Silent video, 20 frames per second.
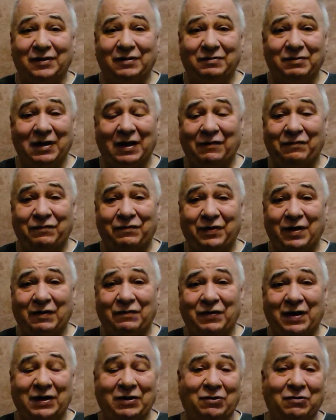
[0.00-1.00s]

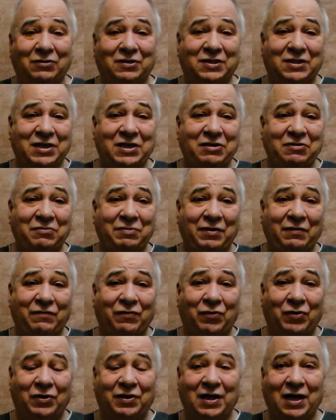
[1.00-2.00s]
If I don't see you
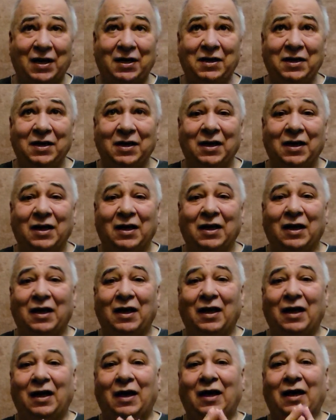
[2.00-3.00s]
before then,
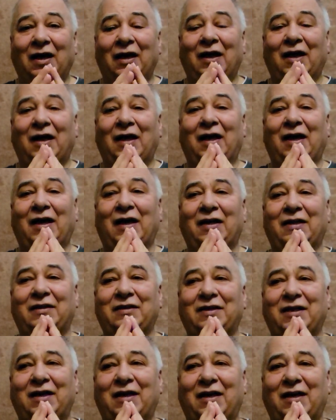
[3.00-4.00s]

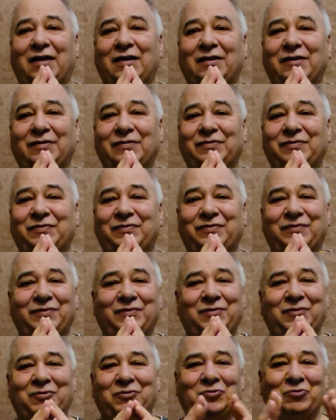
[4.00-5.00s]
and
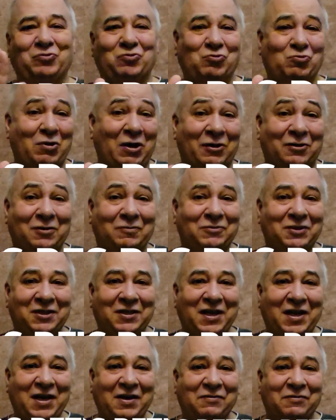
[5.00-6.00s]
welcome to
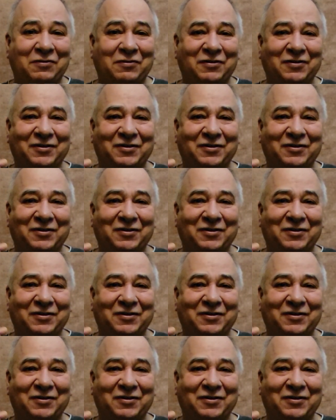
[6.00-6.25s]
Dave.